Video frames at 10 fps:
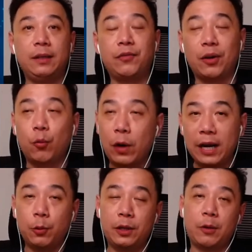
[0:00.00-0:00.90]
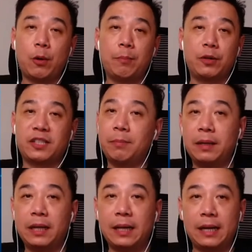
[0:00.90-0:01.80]
If you are way lower than 1%,
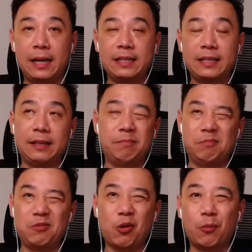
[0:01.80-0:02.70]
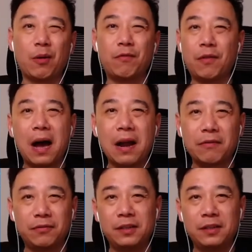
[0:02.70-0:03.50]
meaning like let's say 0.5,